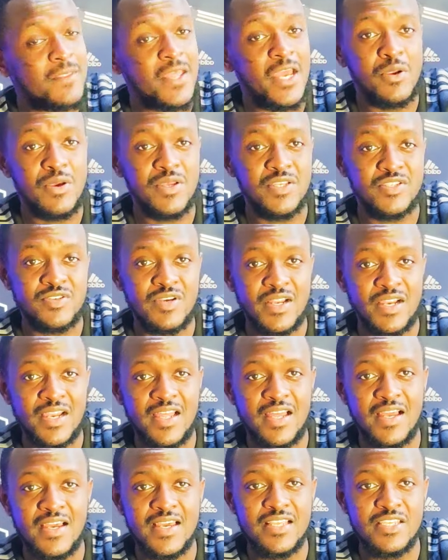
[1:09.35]
and we are
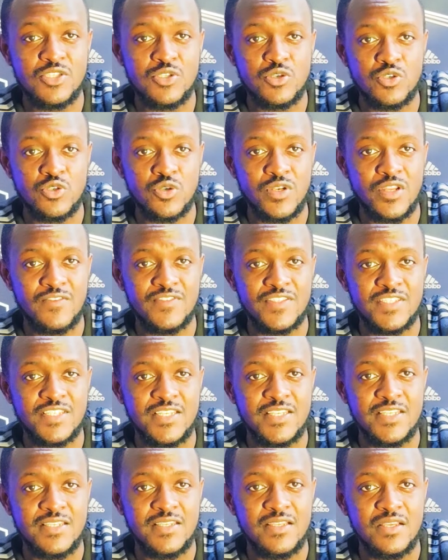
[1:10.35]
struggling against Soton
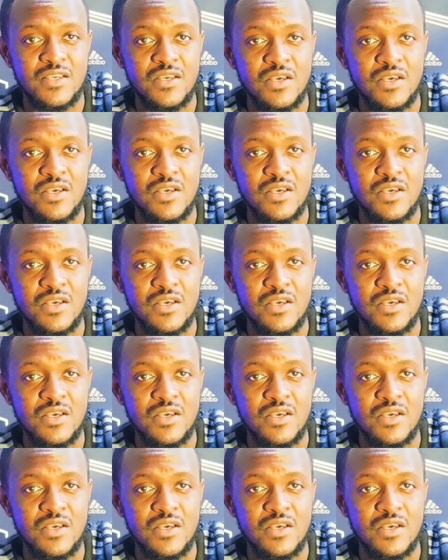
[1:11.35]
FC.